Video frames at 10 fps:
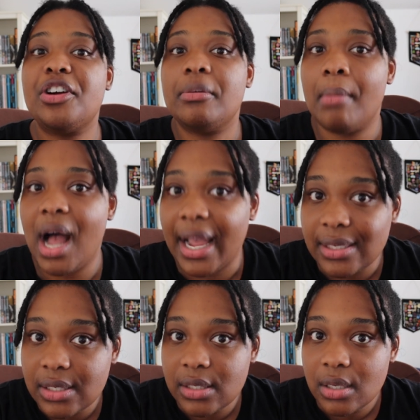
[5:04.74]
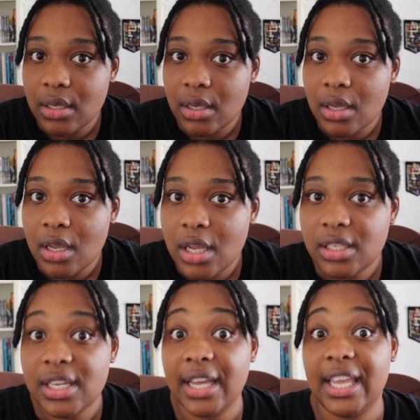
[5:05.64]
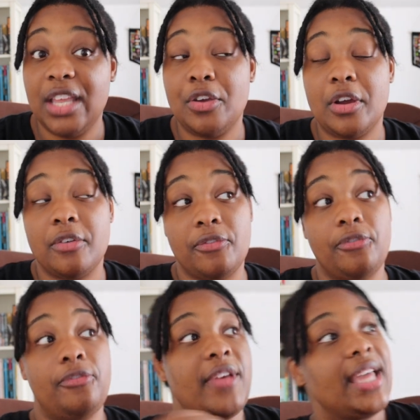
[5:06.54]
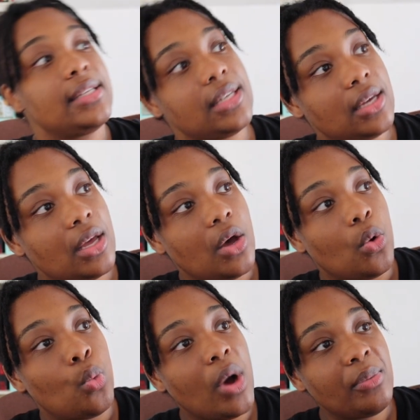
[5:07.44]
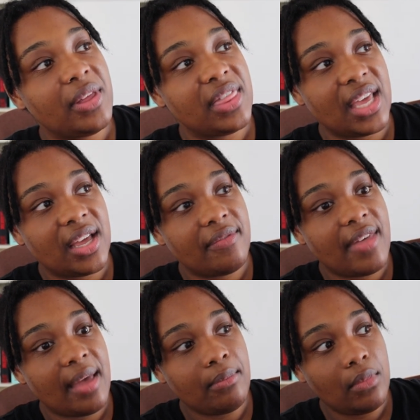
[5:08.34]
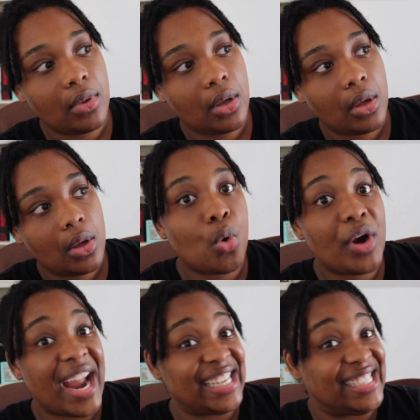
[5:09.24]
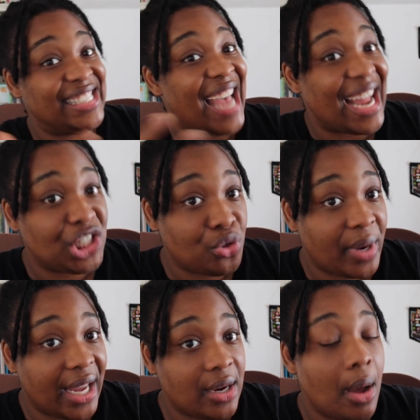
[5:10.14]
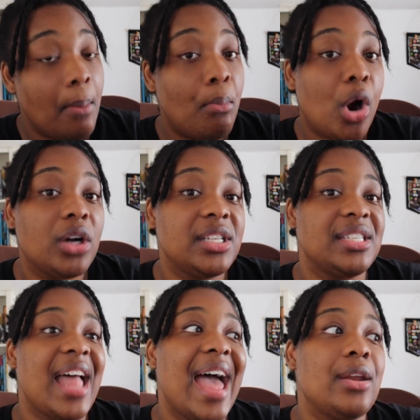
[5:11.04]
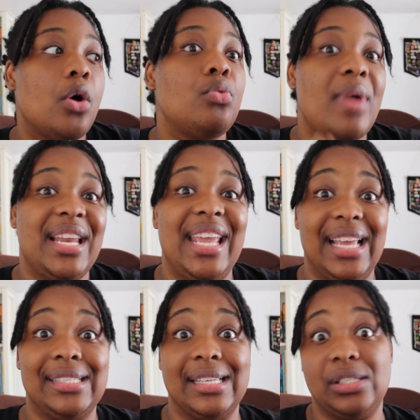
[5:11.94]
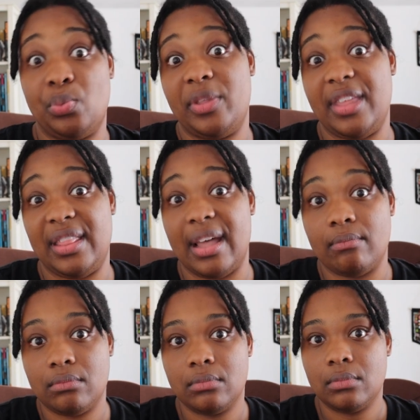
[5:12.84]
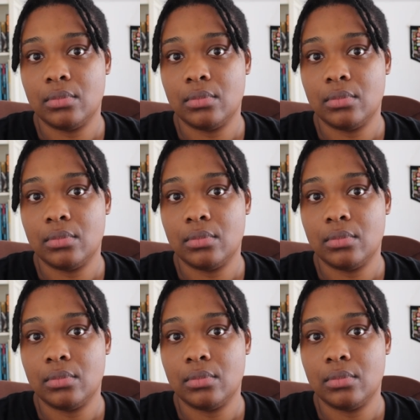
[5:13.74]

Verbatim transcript: in our minds to either fit what we think of them or exaggerate parts that already exist within them?